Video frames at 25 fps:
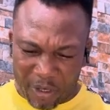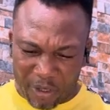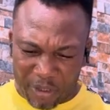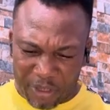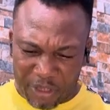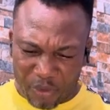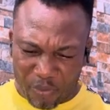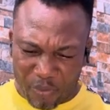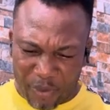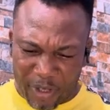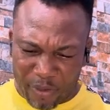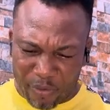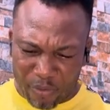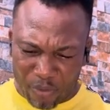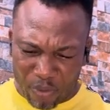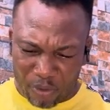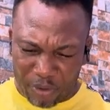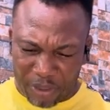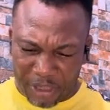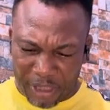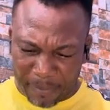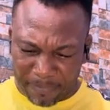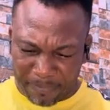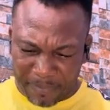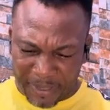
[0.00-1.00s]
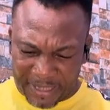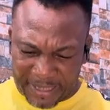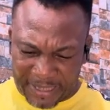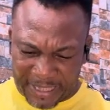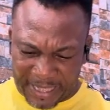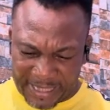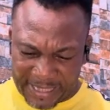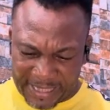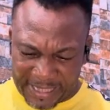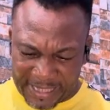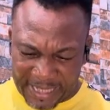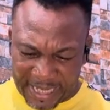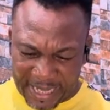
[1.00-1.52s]
Let's read Luke chapter
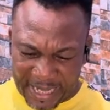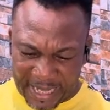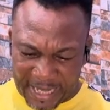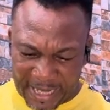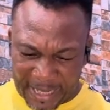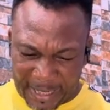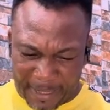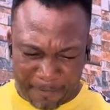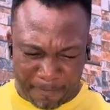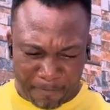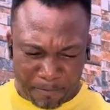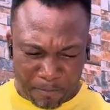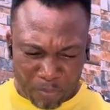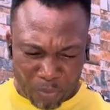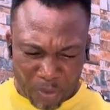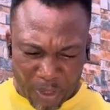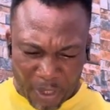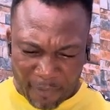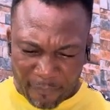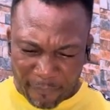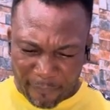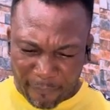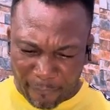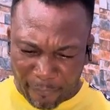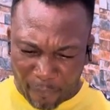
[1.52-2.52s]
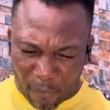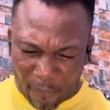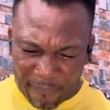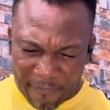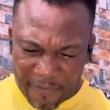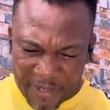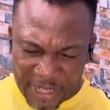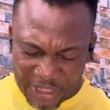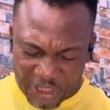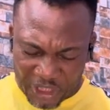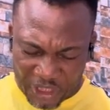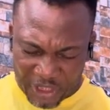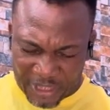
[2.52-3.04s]
13 from
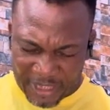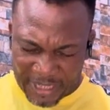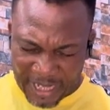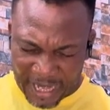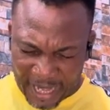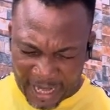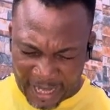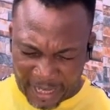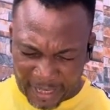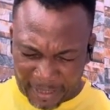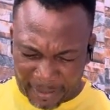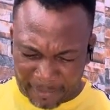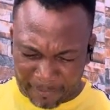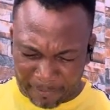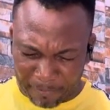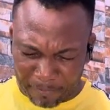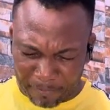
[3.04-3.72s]
verse 10.